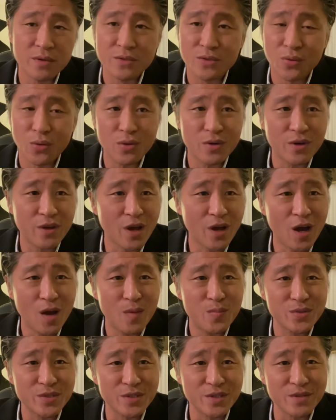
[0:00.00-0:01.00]
totally
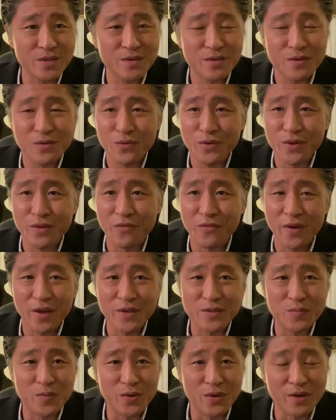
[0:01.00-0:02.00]
opposite with
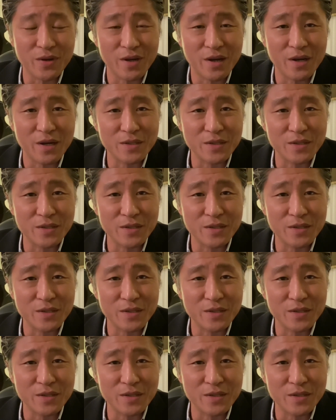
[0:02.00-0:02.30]
Facebook.